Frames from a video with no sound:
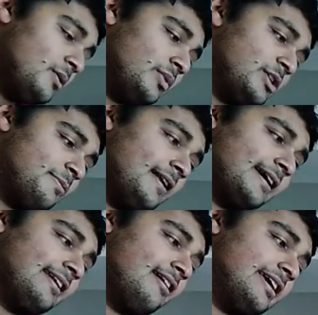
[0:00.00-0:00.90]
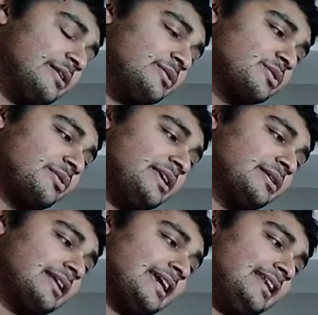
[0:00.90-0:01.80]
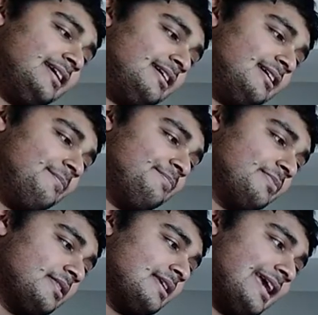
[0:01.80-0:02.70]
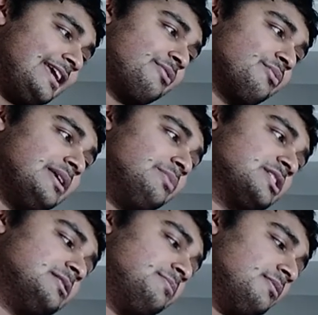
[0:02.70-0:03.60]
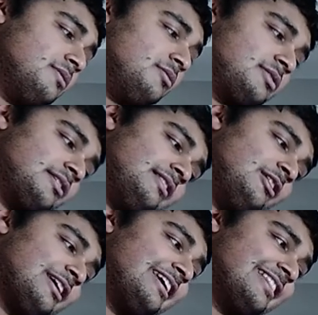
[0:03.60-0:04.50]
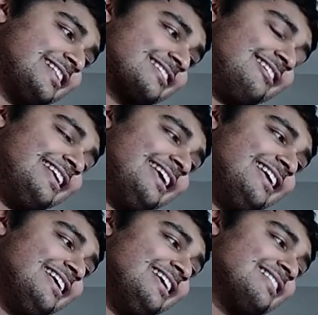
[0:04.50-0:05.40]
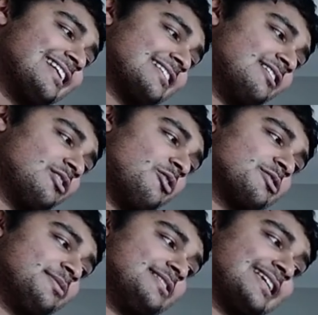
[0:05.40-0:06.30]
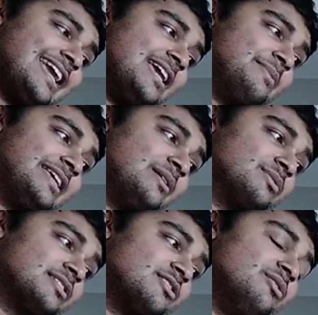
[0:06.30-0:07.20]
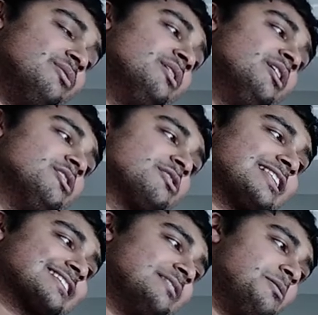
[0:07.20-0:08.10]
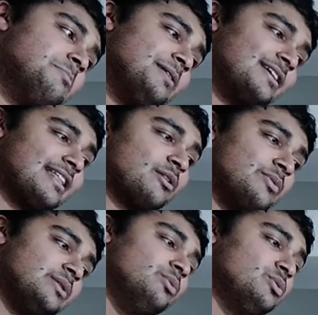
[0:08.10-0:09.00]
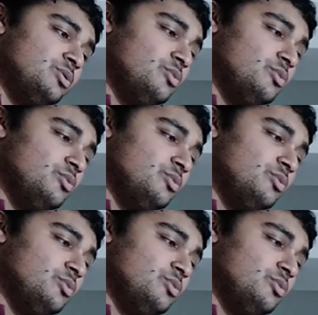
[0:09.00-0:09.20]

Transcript: when you plug in I equals 3, you're going to get an a3, which is also, looking at this line here, that's going to correspond to k being equal to 2, so that's going to be bigger than or equal to